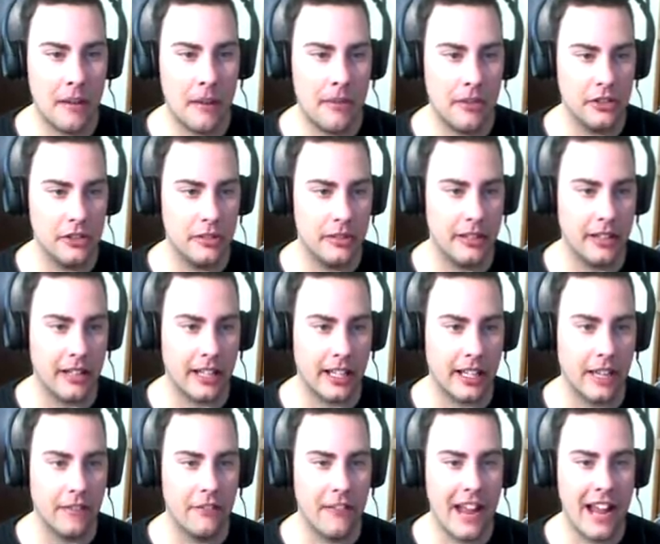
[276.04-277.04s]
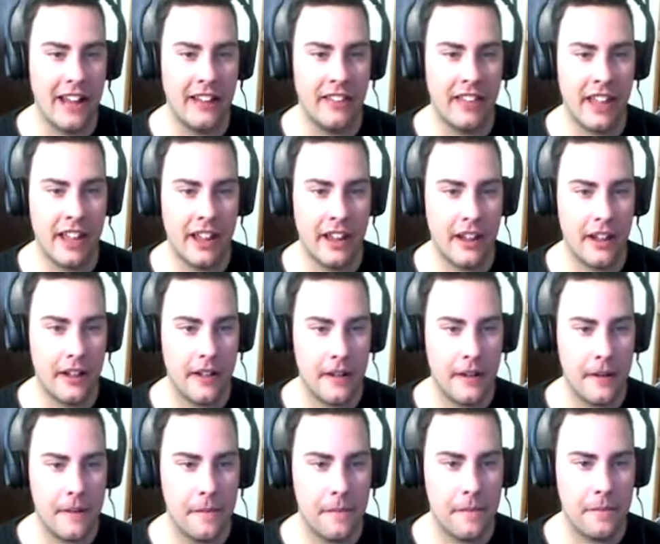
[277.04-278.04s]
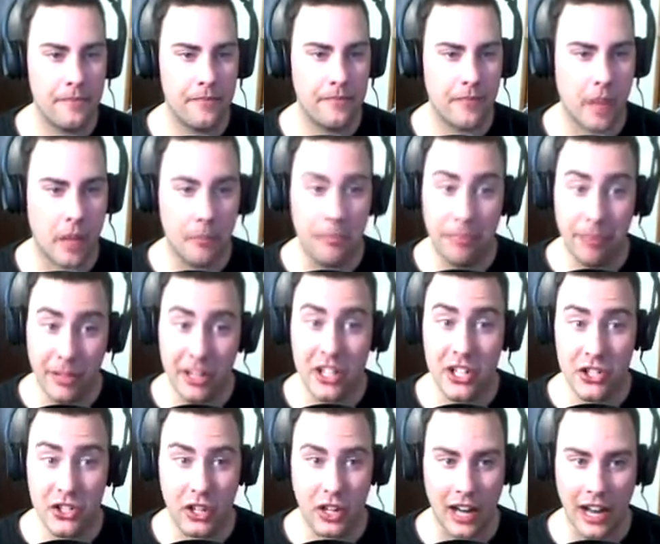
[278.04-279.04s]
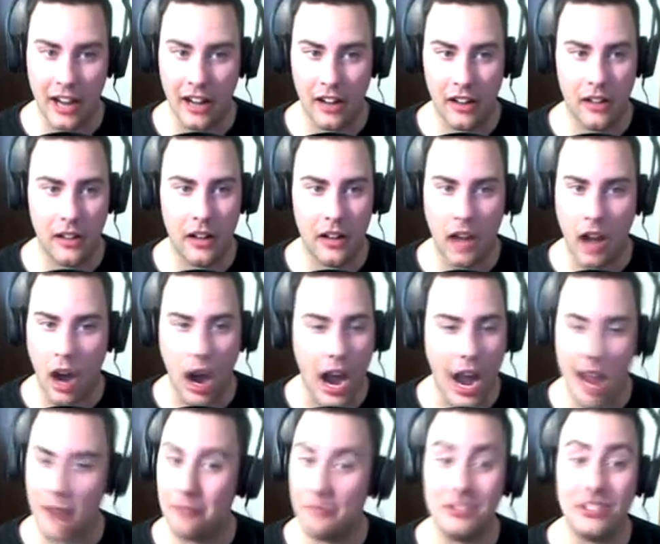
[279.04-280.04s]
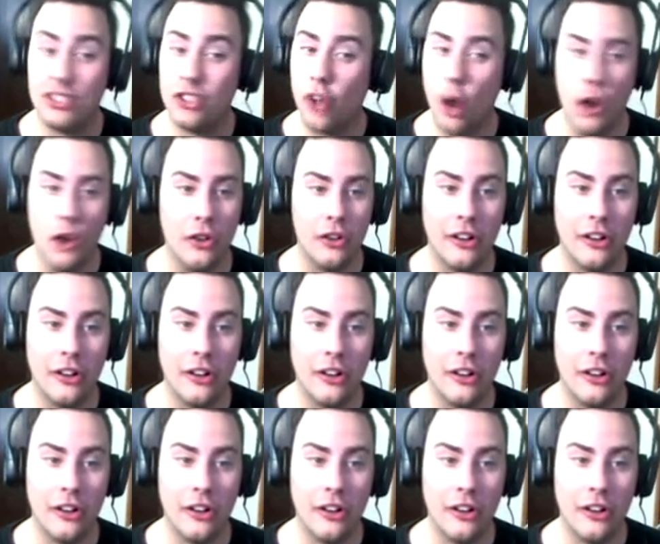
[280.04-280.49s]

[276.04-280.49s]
There used to be like a van there. I'm pretty sure. I'm so